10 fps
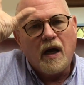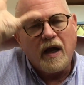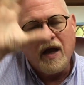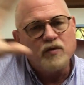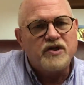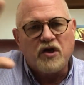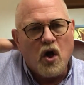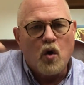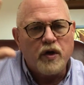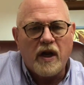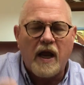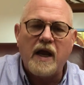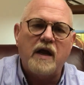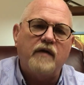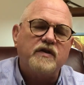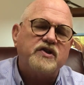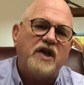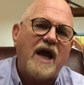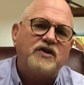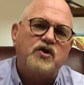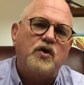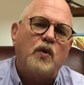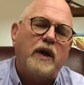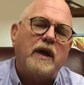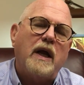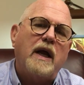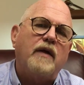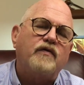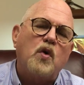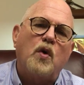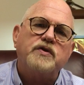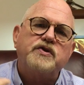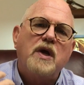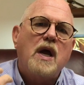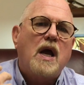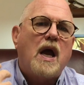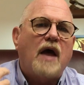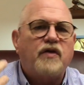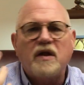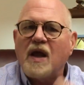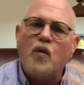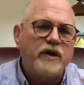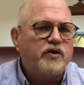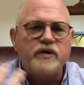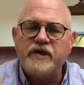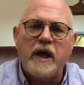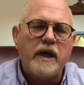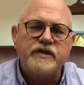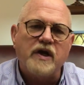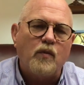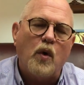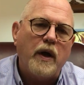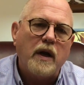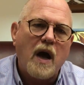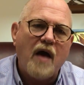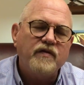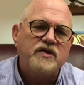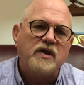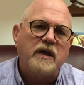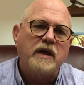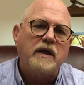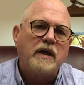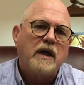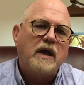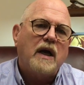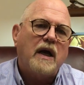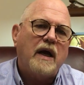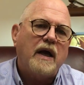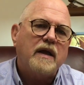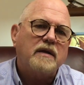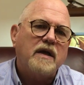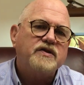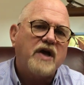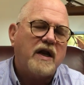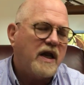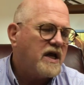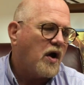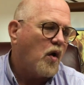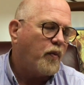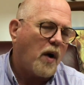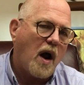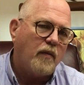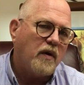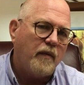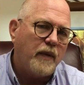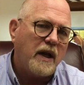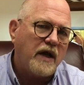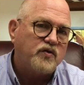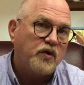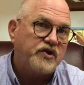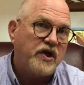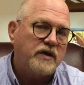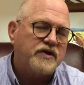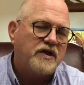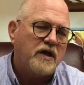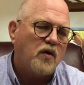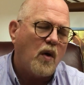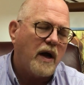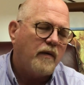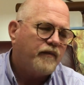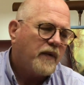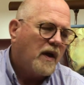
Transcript: he was the golden head of the statue. And of course, I think that went to his head somewhat. Obviously, he's got an ego problem, as we'll see in just a little while.